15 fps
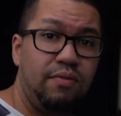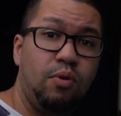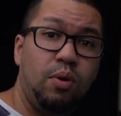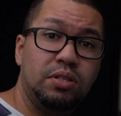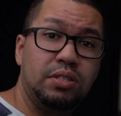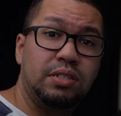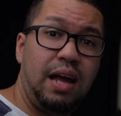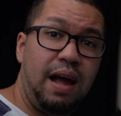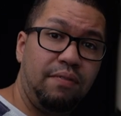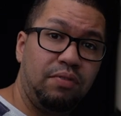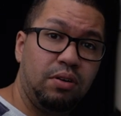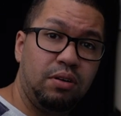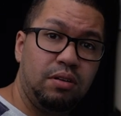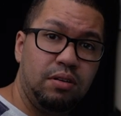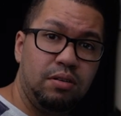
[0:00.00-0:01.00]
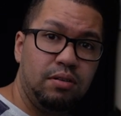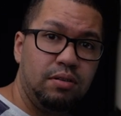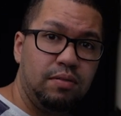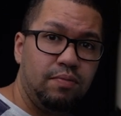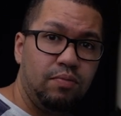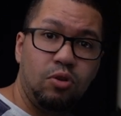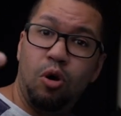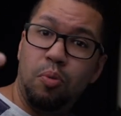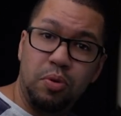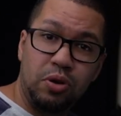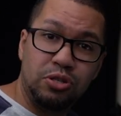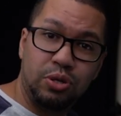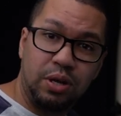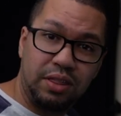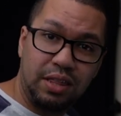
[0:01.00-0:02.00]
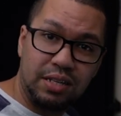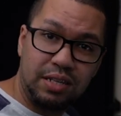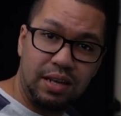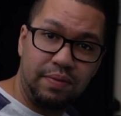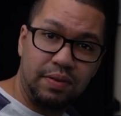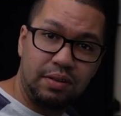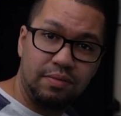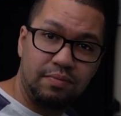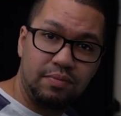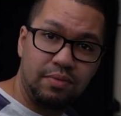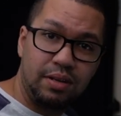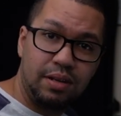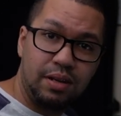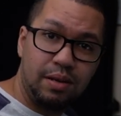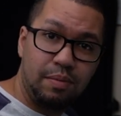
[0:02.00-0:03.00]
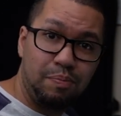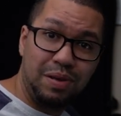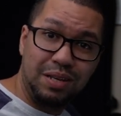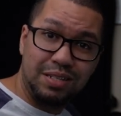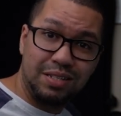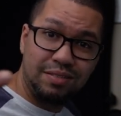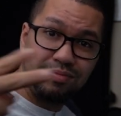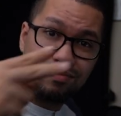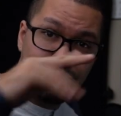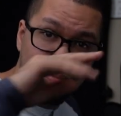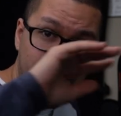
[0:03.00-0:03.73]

If you're watching this after, hope you enjoyed Thanksgiving. Peace.